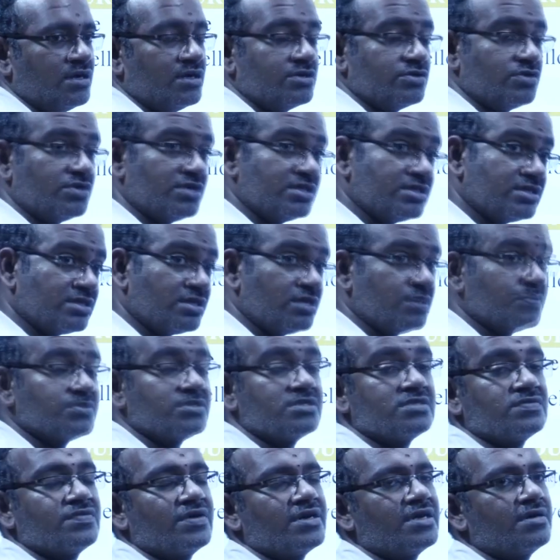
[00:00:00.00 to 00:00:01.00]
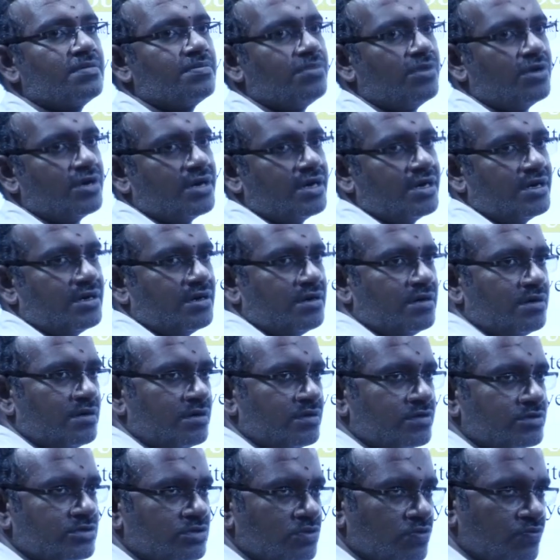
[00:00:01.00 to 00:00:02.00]
So description is very important.
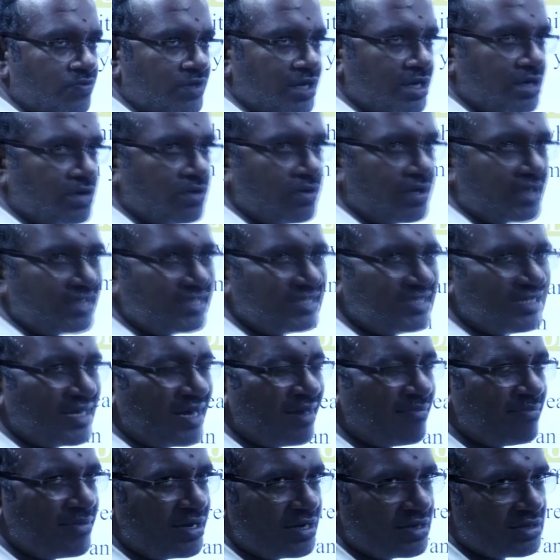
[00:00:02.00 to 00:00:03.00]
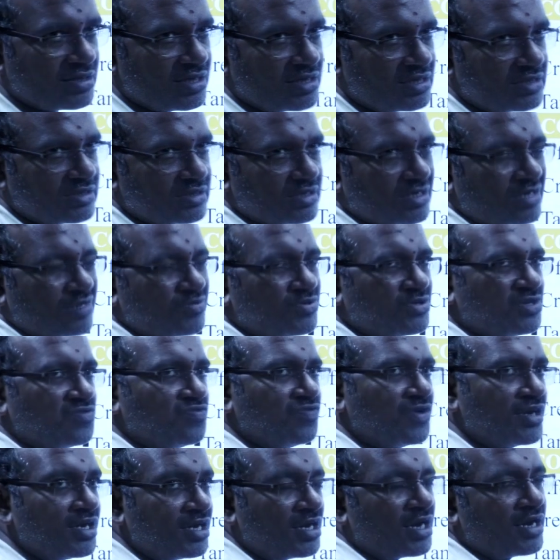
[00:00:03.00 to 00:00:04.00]
So we need to examine the description
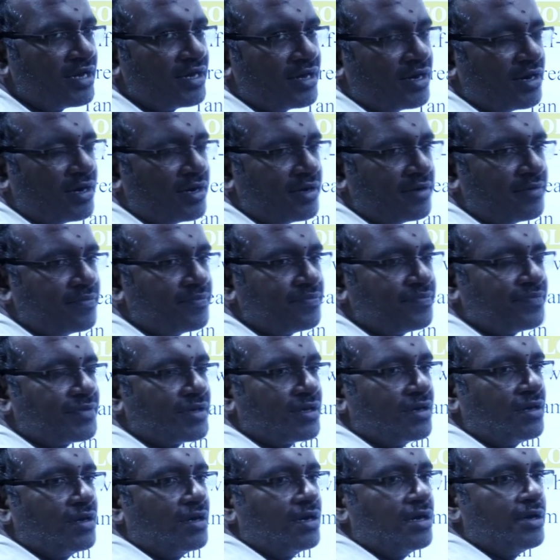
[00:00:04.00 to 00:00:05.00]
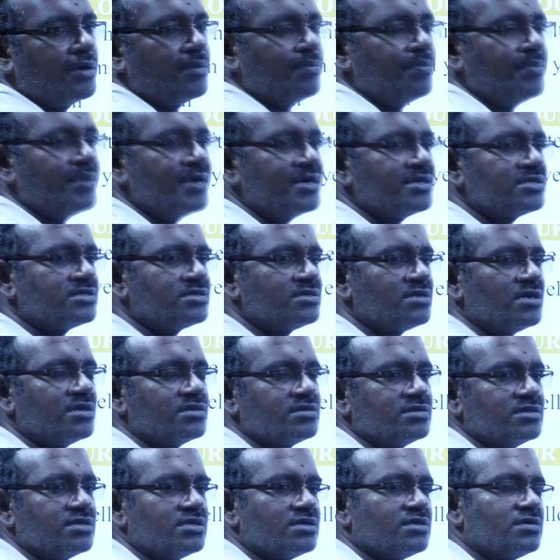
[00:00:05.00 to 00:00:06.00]
very clearly. Based
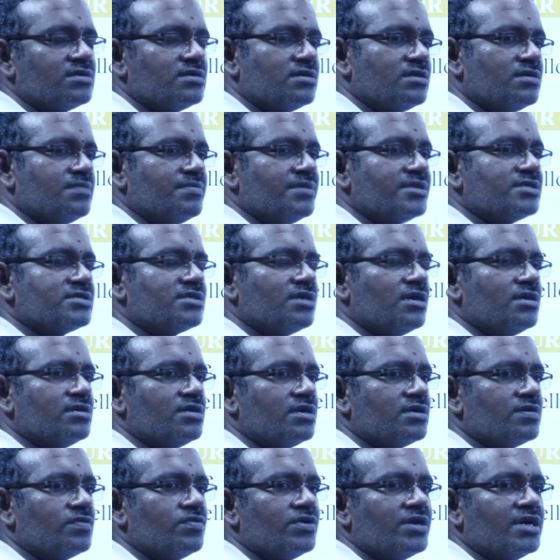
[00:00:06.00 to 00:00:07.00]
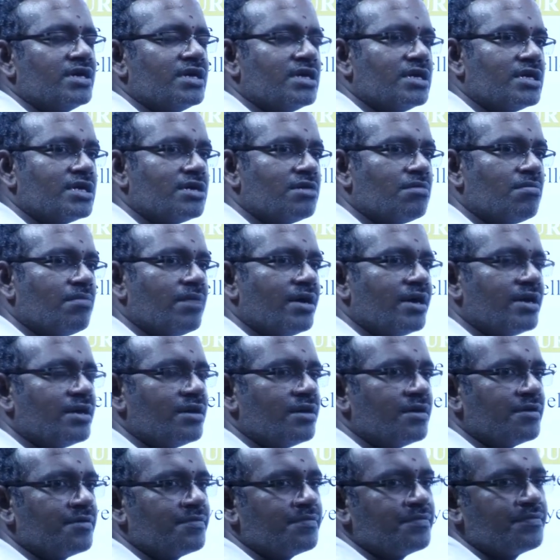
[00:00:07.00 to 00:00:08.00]
on that, we can
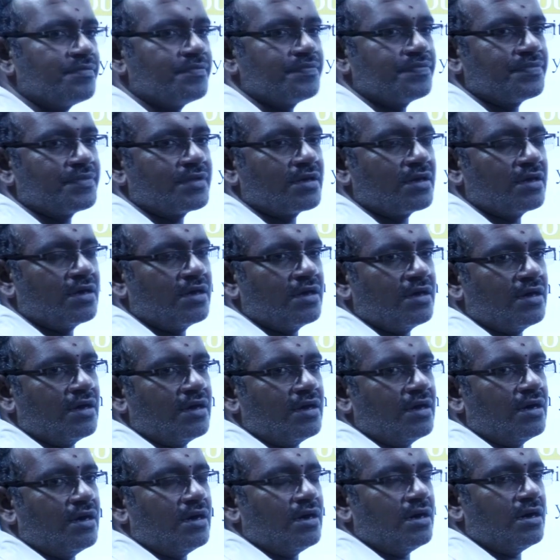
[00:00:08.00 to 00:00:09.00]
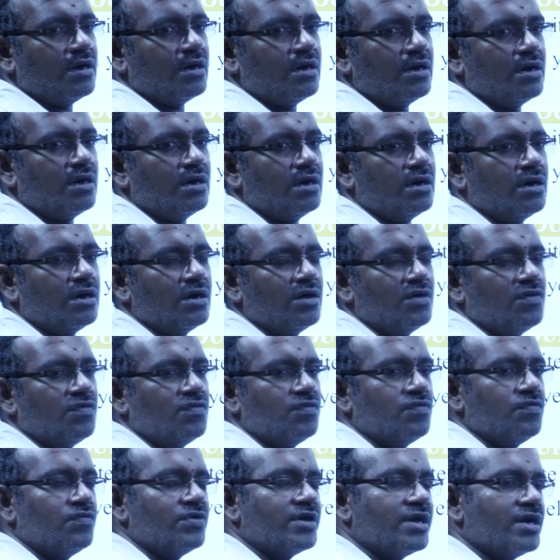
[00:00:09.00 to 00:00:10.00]
determine
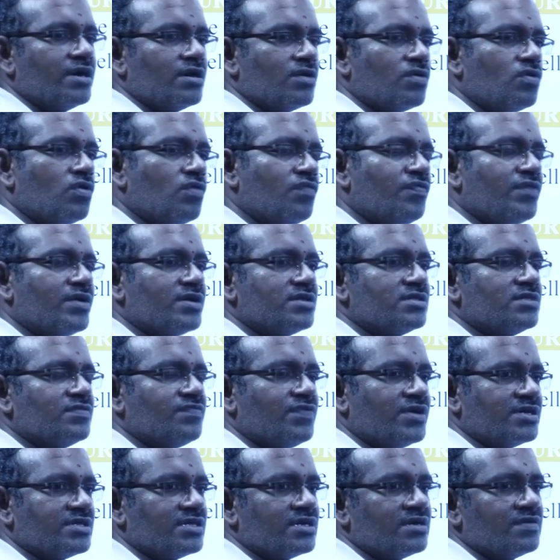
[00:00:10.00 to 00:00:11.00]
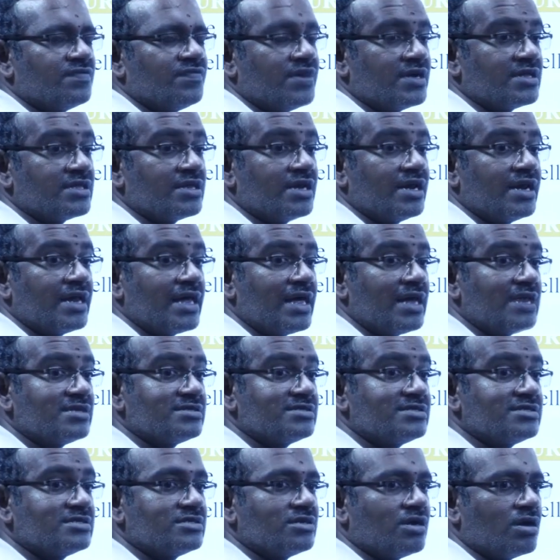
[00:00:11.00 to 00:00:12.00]
we can go for the further
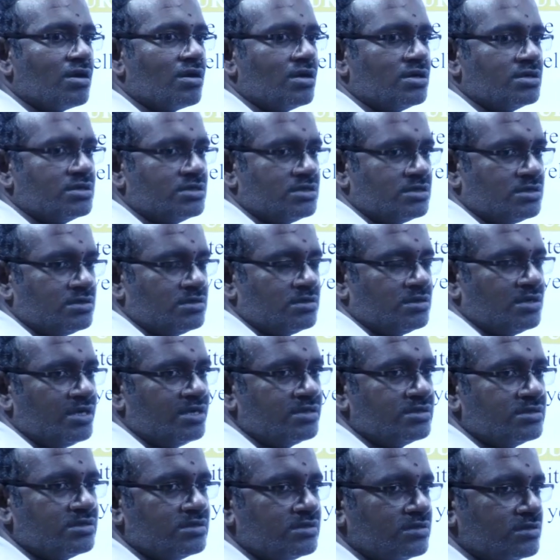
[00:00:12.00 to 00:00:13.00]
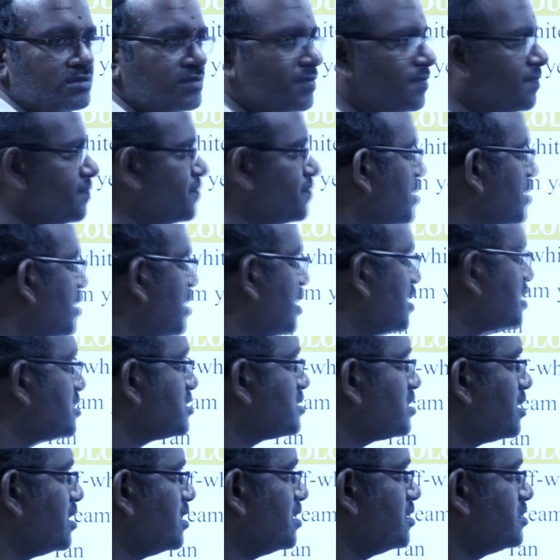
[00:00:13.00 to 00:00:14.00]
analysis or not. Yes,
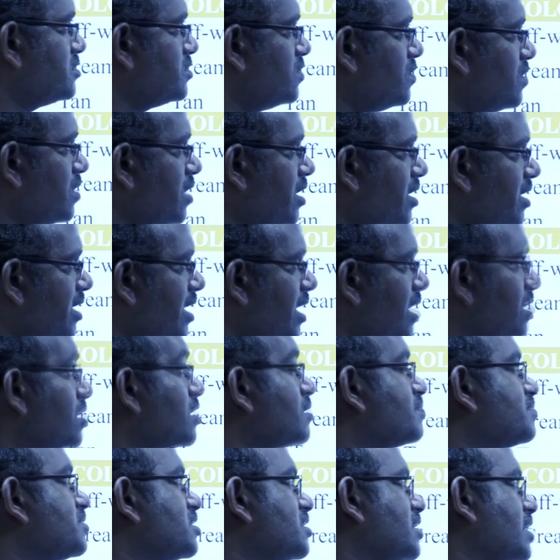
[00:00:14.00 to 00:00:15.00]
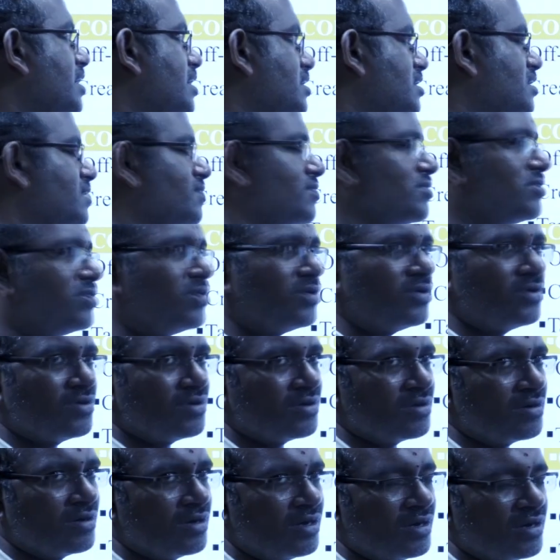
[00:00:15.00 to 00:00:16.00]
understand? So organoleptic character, even
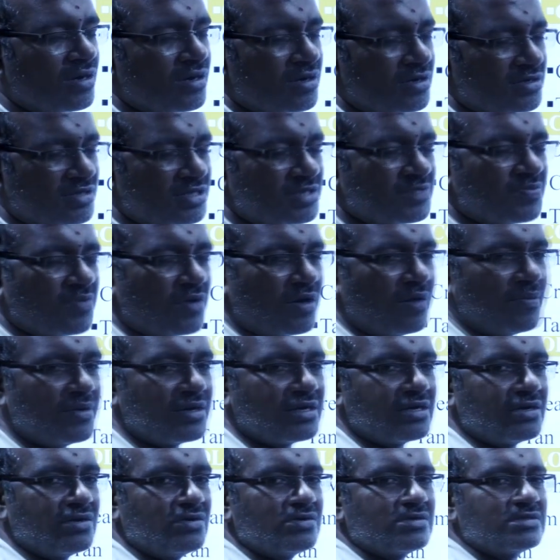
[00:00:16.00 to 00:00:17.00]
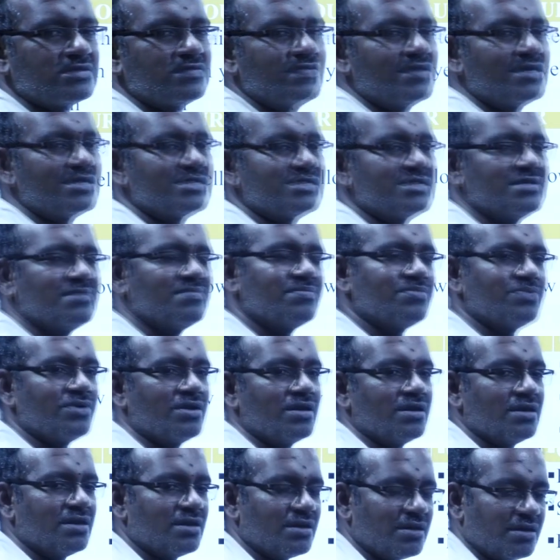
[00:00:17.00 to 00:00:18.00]
though this property looks very
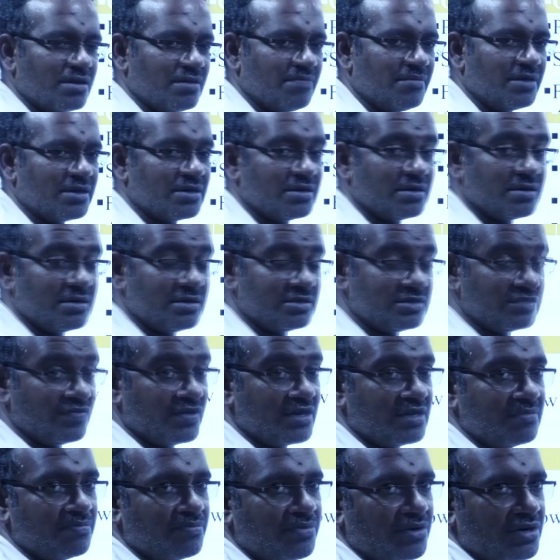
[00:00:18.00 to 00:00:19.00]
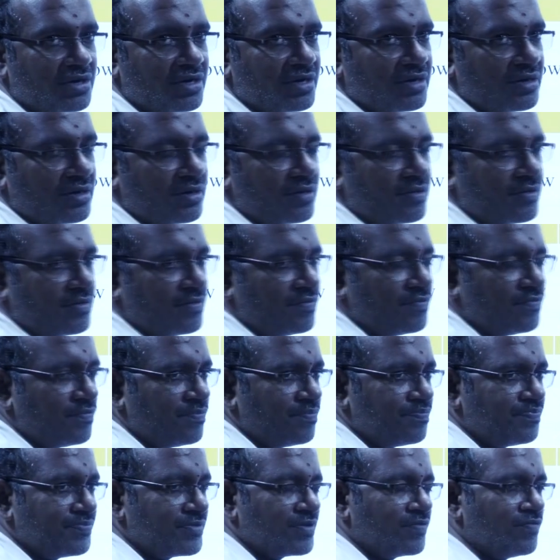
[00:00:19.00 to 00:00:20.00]
simple, but is very important
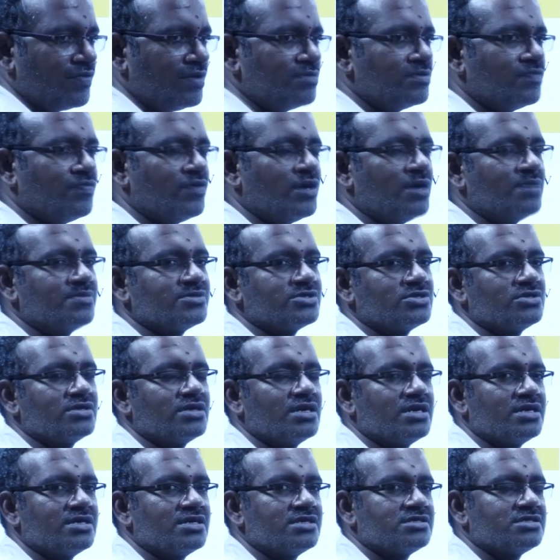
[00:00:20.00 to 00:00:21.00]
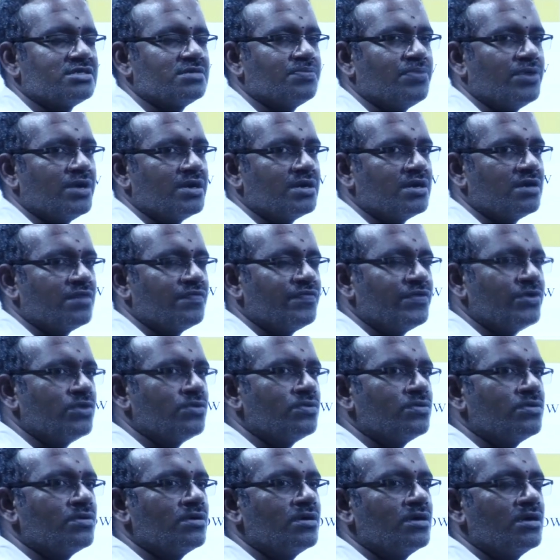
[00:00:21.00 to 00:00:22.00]
from the pharmaceutical industry point of
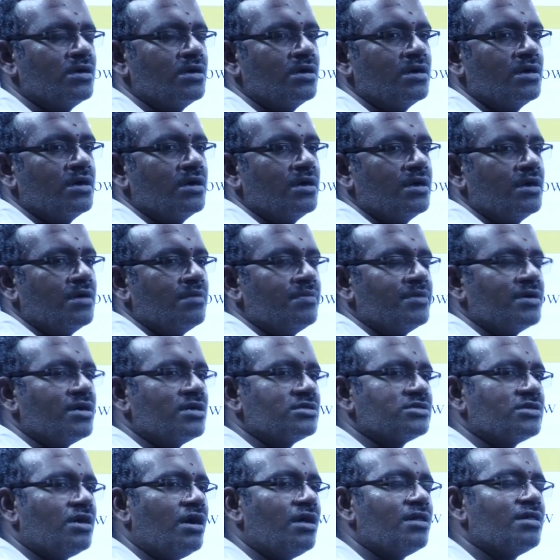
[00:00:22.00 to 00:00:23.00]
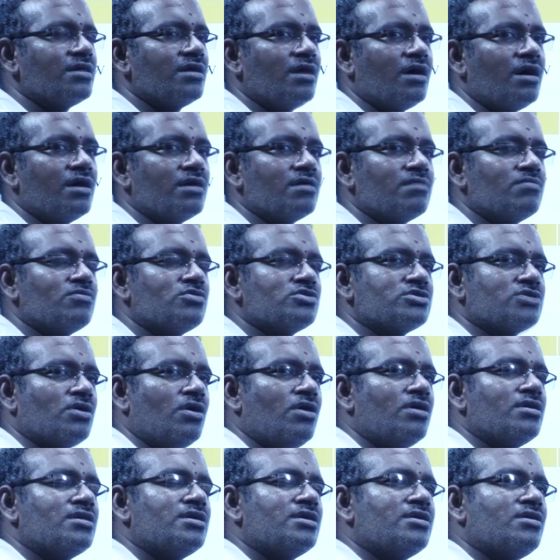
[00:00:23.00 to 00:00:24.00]
view, because almost
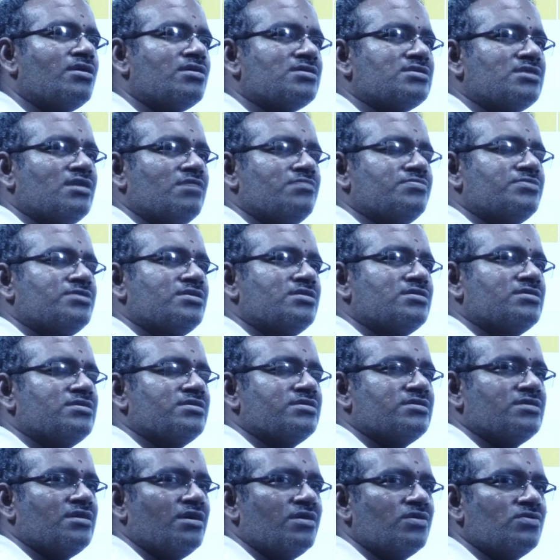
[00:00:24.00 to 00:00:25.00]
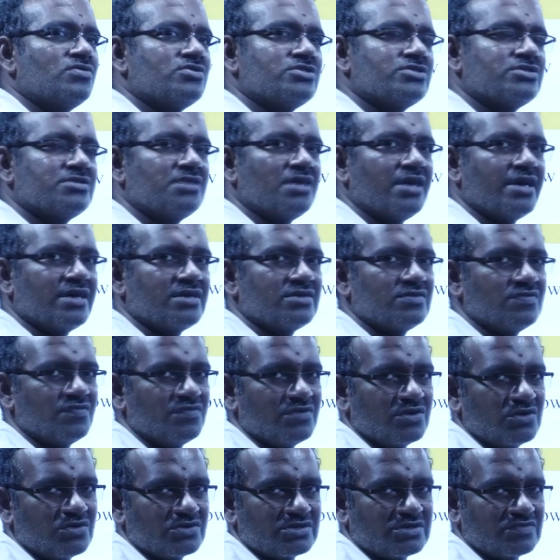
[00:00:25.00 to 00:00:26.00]
all the drug substances are looks
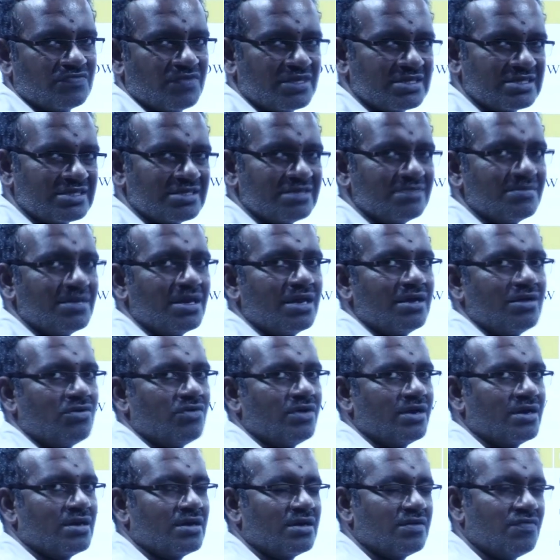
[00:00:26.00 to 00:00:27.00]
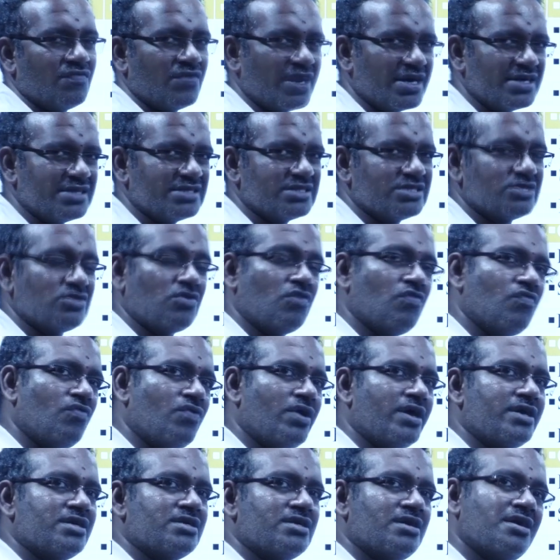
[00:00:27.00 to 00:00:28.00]
very similar, right? White,
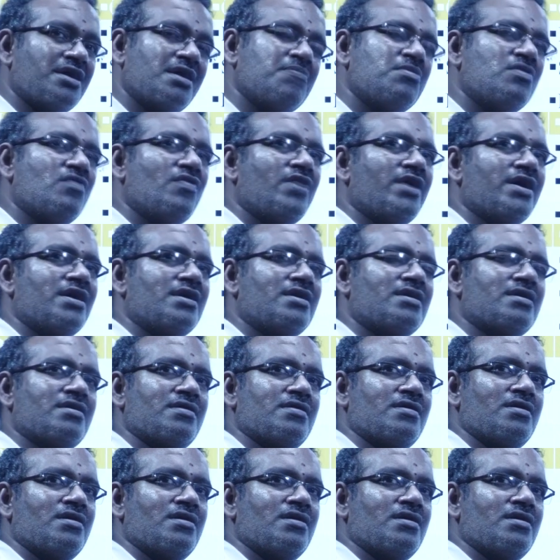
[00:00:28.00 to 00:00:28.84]
off-white, creamy white.